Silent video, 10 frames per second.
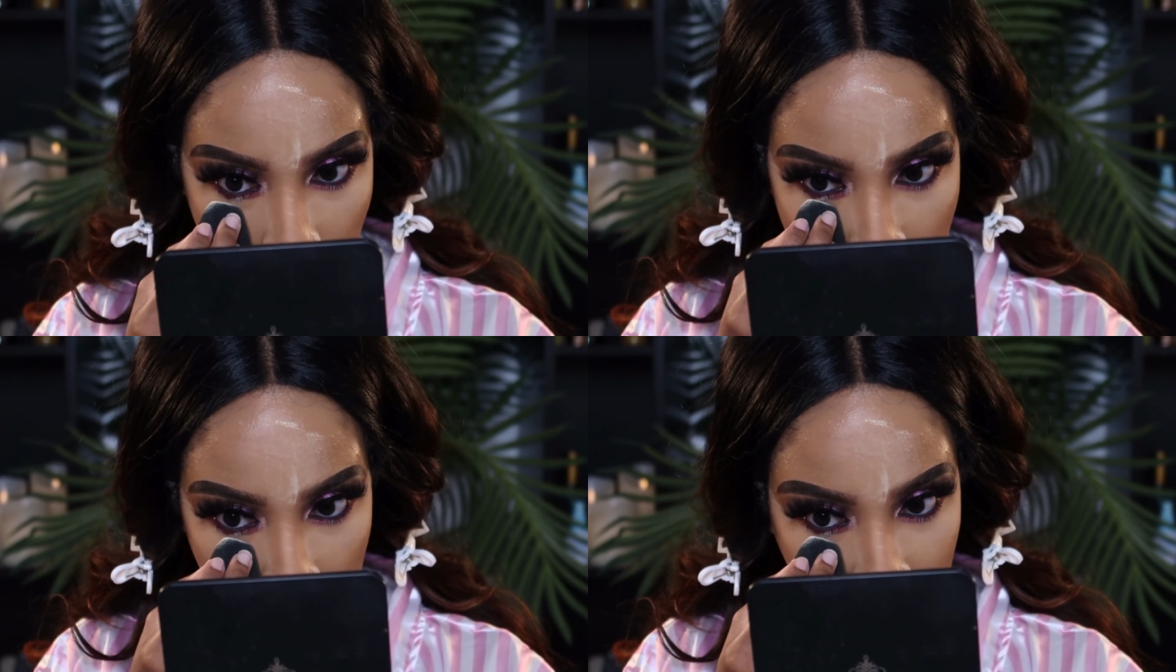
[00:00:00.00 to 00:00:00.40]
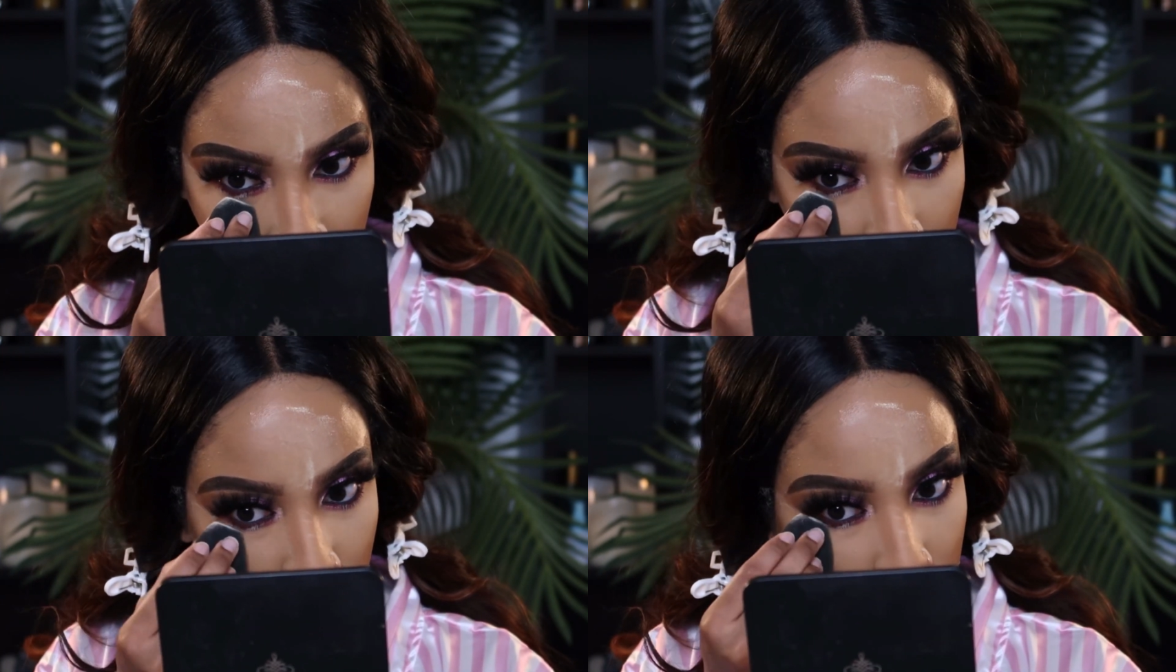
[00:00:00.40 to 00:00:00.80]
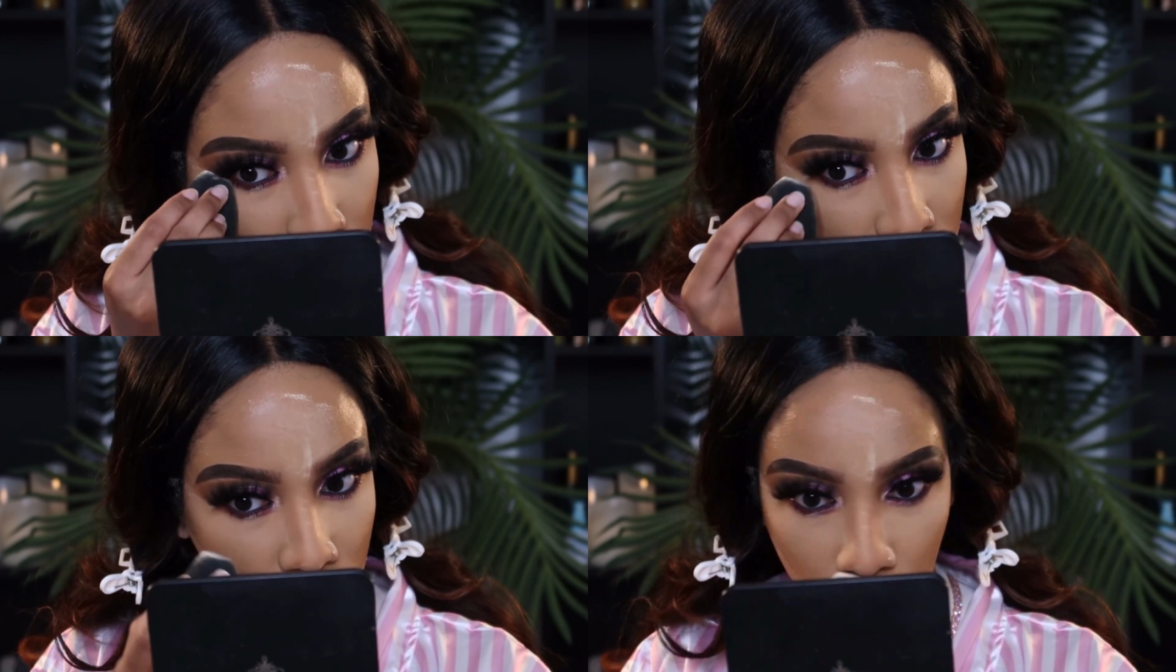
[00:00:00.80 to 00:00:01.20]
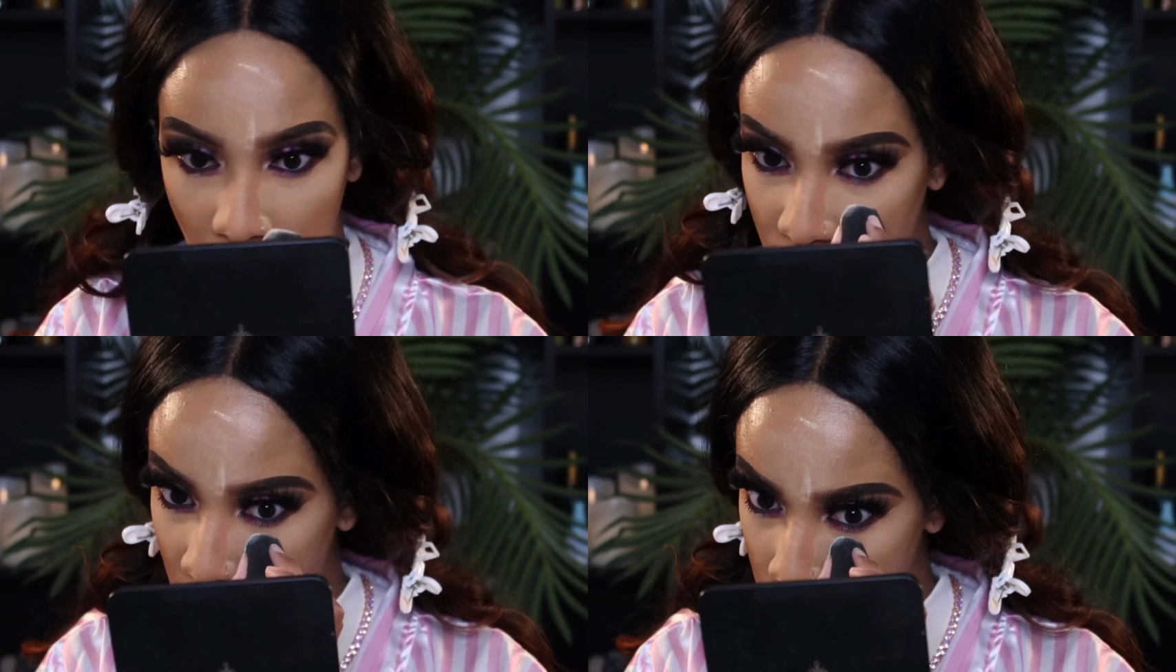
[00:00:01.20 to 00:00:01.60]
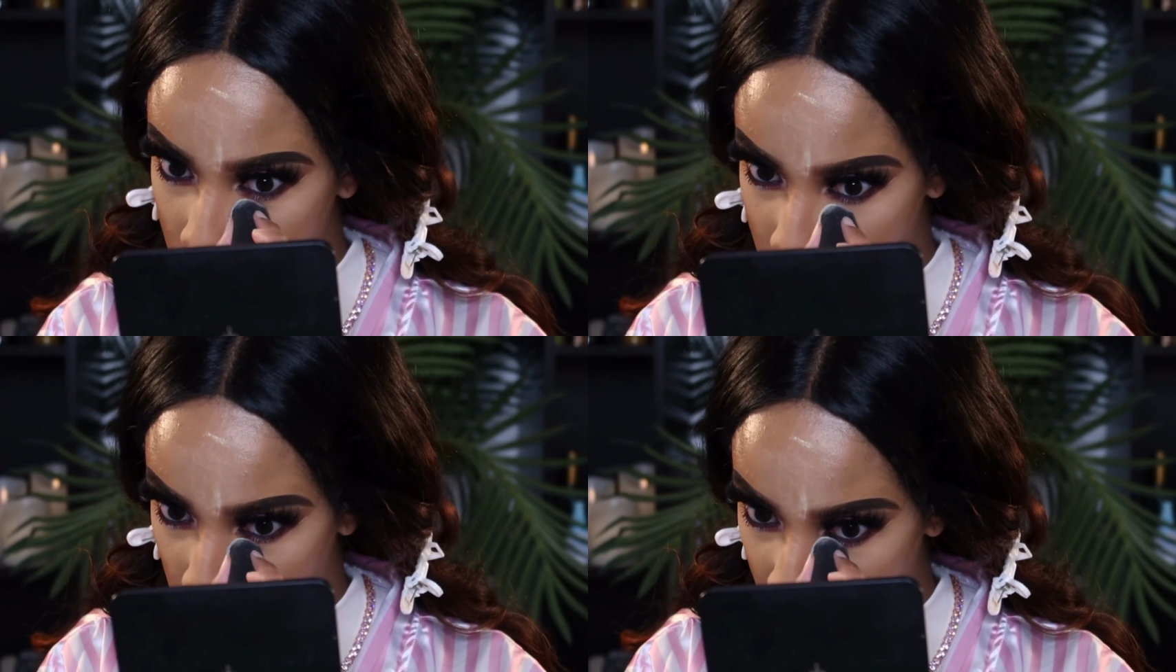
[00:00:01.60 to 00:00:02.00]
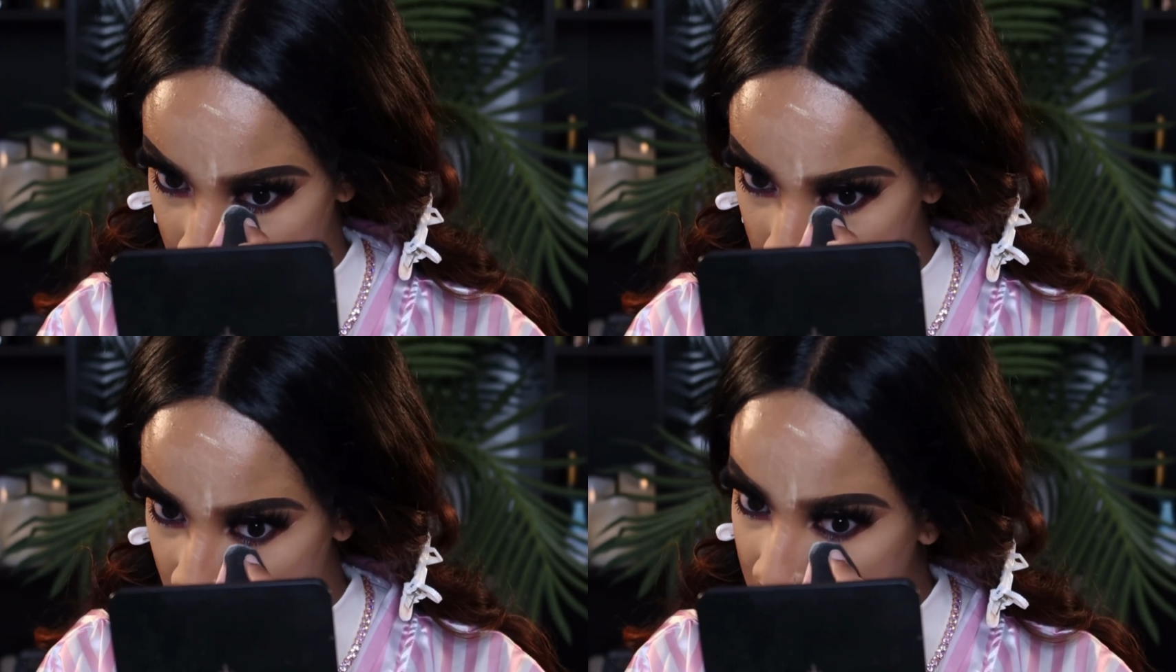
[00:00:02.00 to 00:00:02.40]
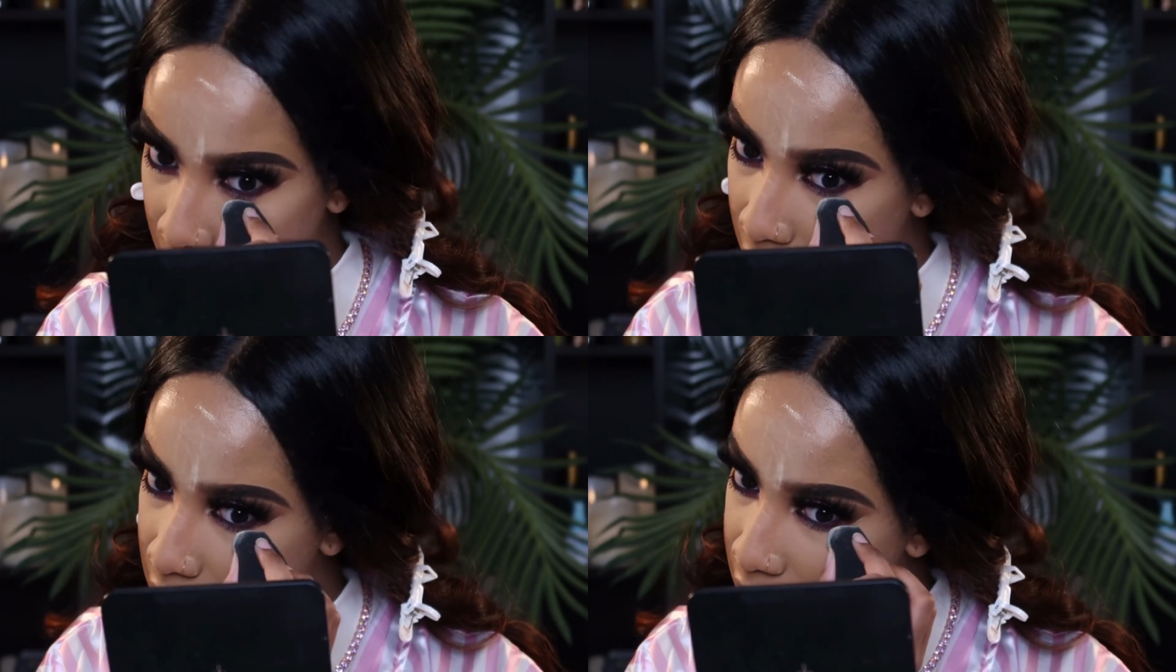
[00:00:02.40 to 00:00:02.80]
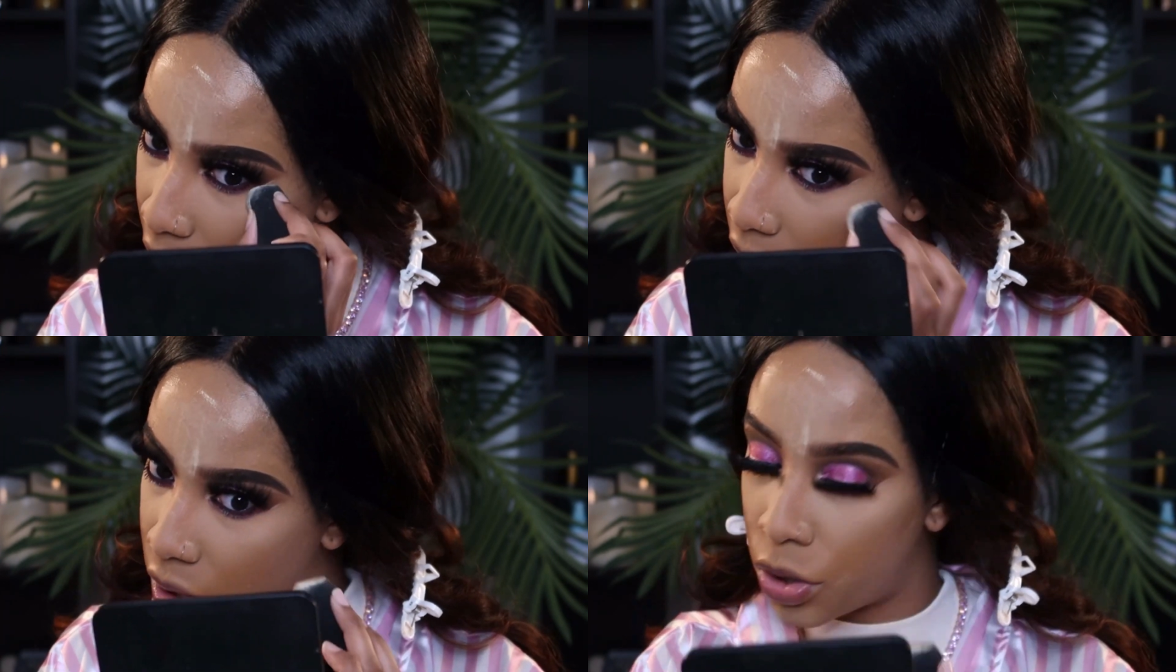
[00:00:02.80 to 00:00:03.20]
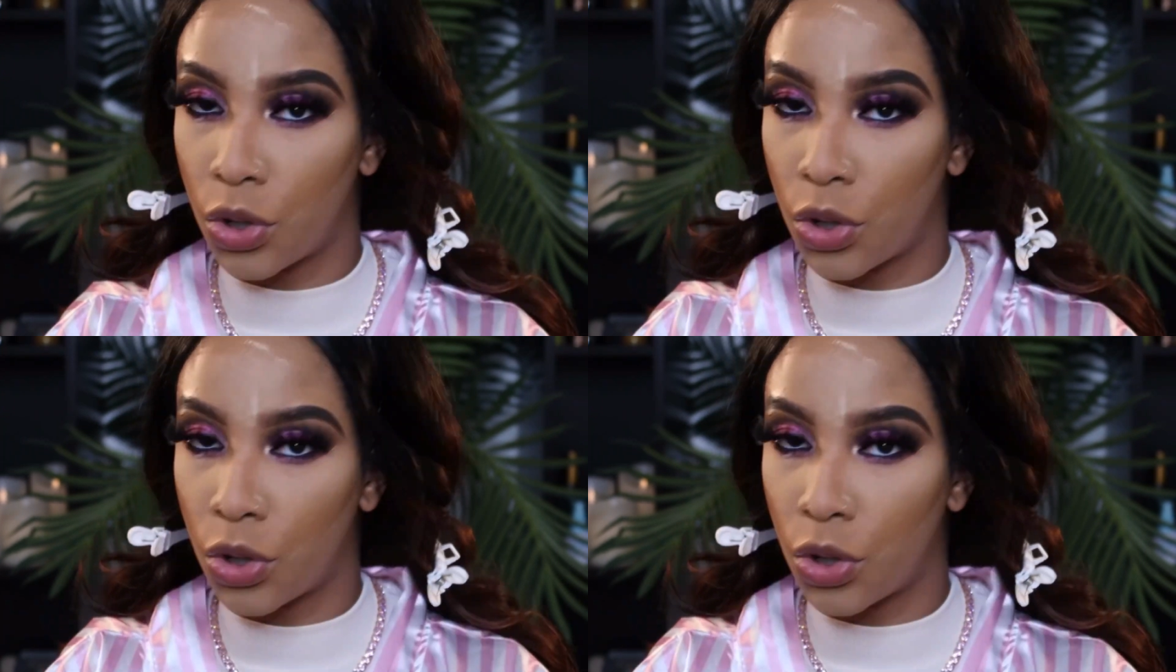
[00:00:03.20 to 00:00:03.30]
and you know, wherever you spend your money is like